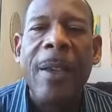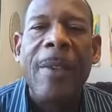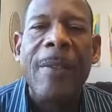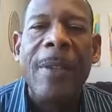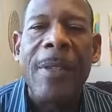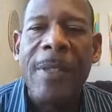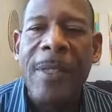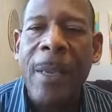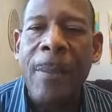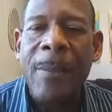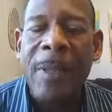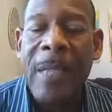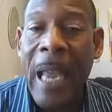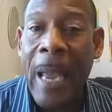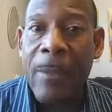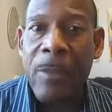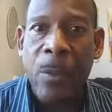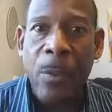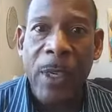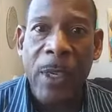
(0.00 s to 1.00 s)
that
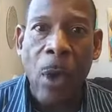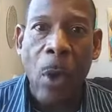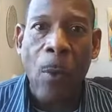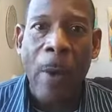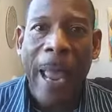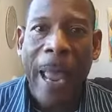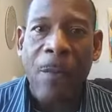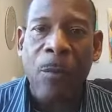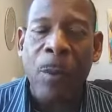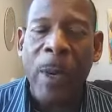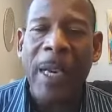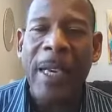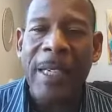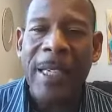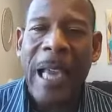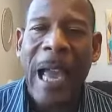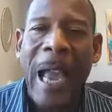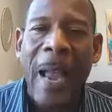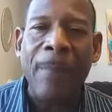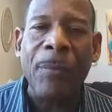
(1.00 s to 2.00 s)
sometimes we don't have really
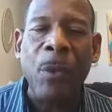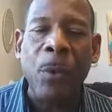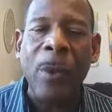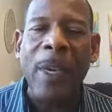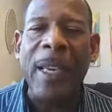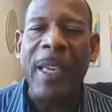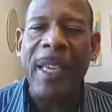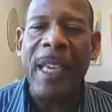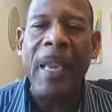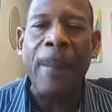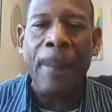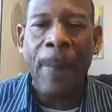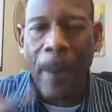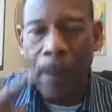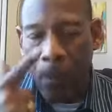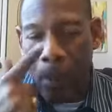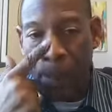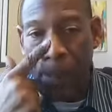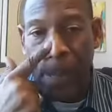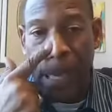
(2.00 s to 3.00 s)
time to really keep up
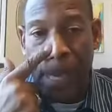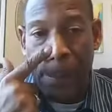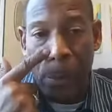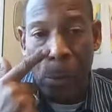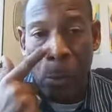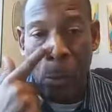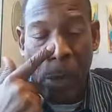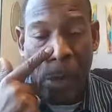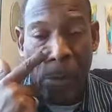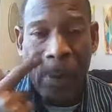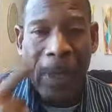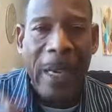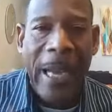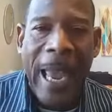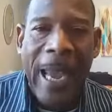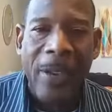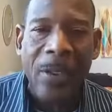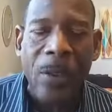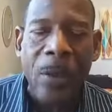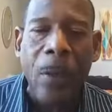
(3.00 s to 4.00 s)
with people the way we
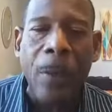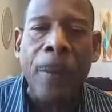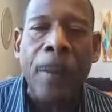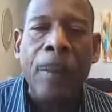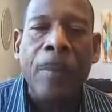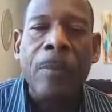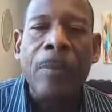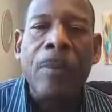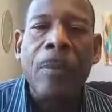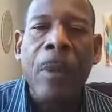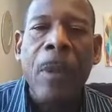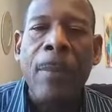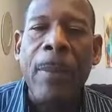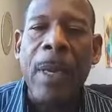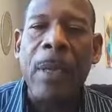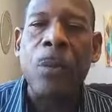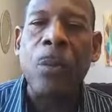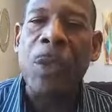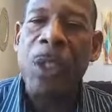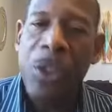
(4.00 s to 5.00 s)
like to.
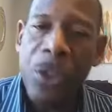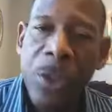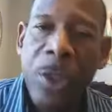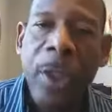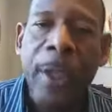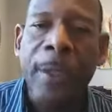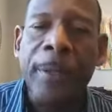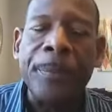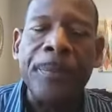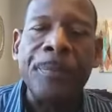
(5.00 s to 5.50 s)
But we should